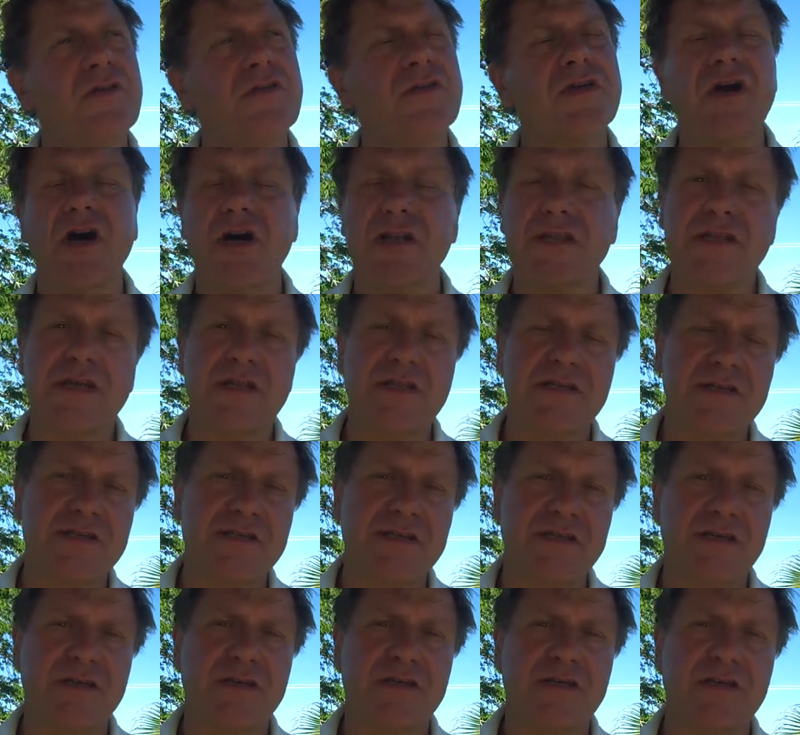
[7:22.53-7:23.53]
the
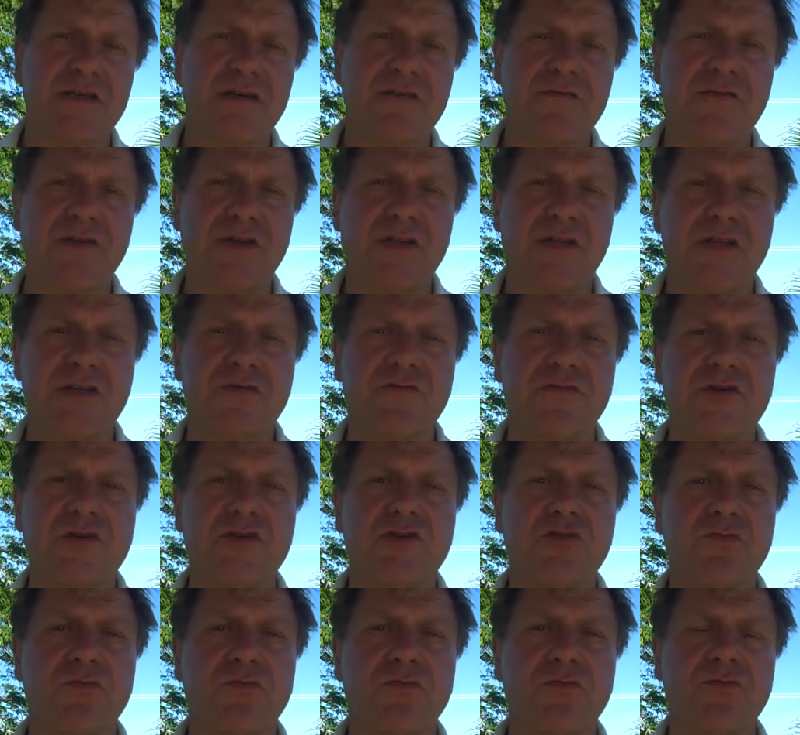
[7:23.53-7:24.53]
identity of the
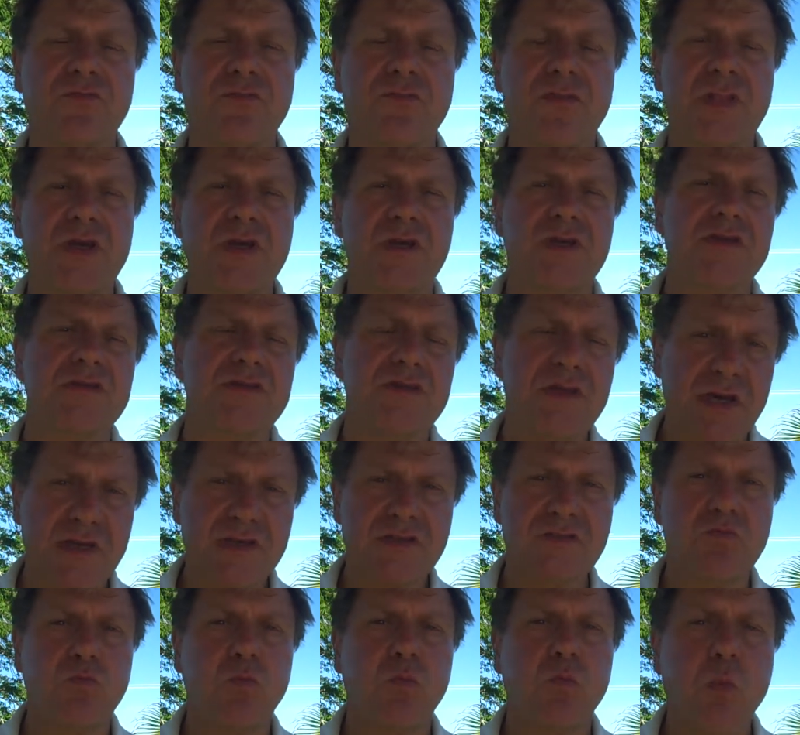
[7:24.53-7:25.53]
individual. So
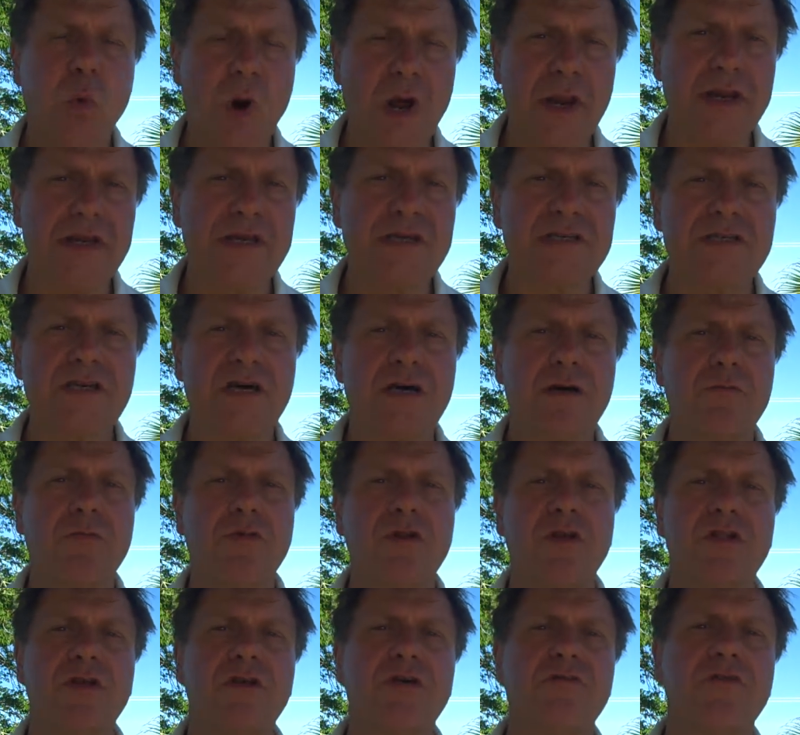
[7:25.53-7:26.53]
that's one
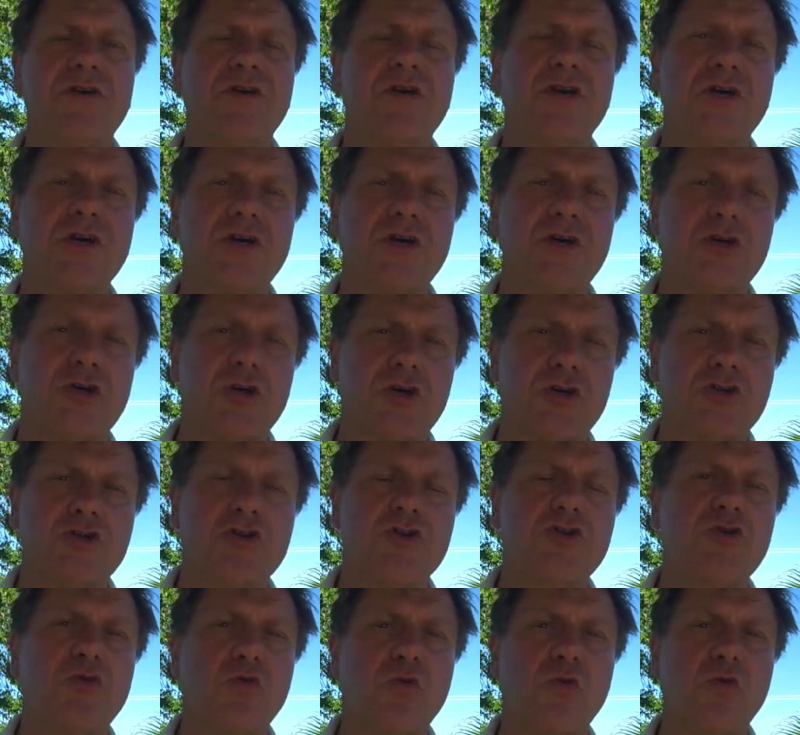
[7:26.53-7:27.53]
example of a
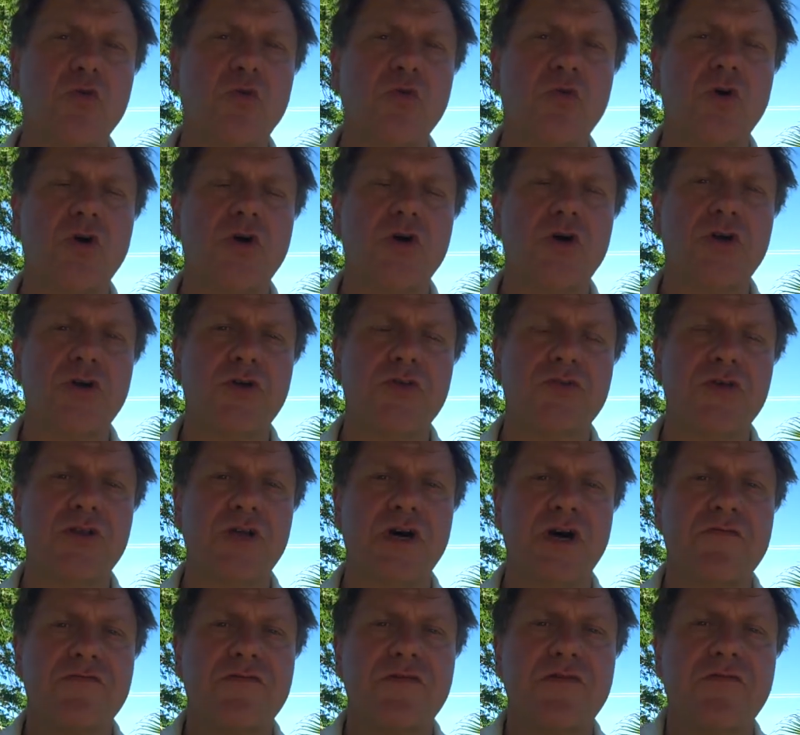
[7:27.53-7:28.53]
tool that
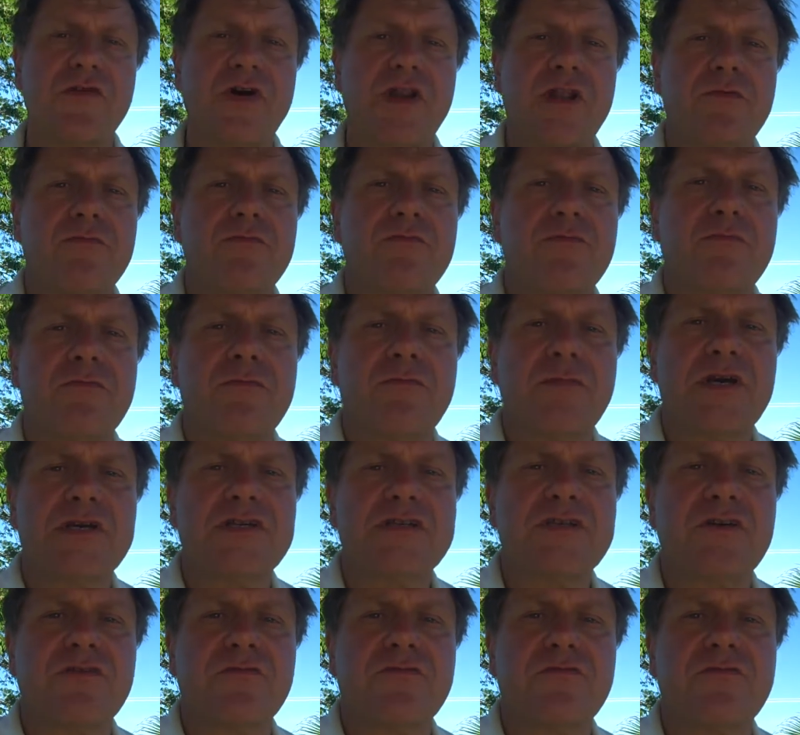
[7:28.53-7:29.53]
I've developed
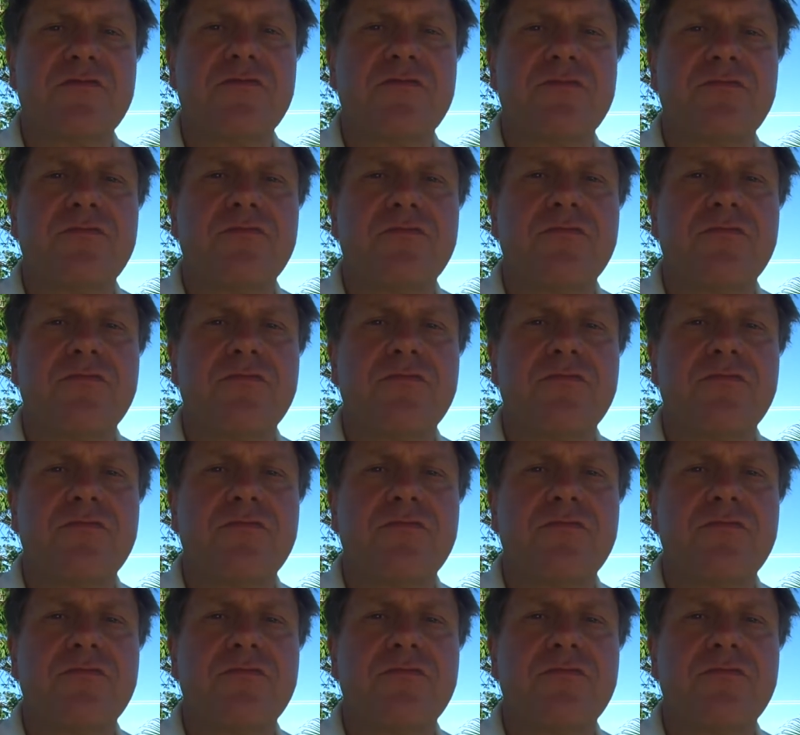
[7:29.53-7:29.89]
myself.